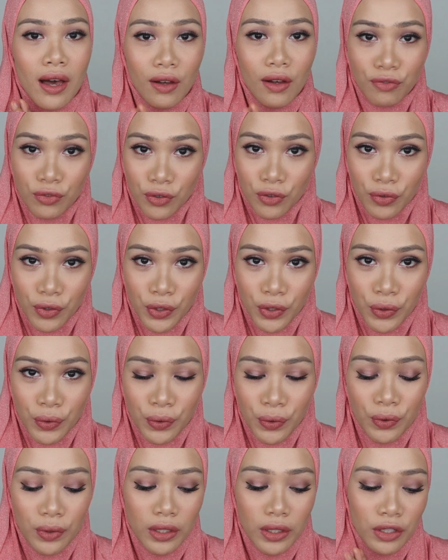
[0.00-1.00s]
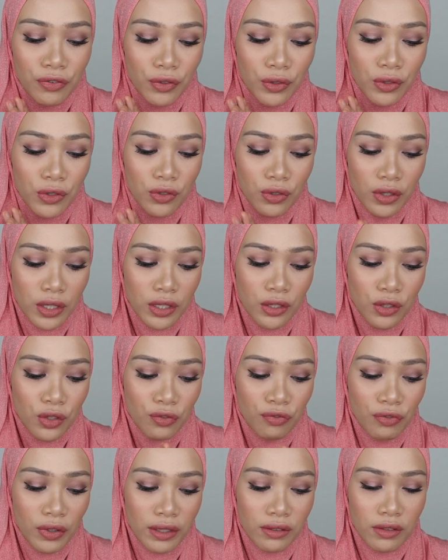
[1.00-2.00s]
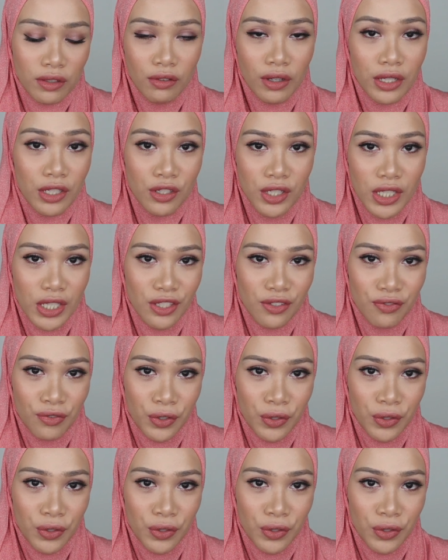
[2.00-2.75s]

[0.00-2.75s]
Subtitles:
helpful for you if you're trying to find the right shades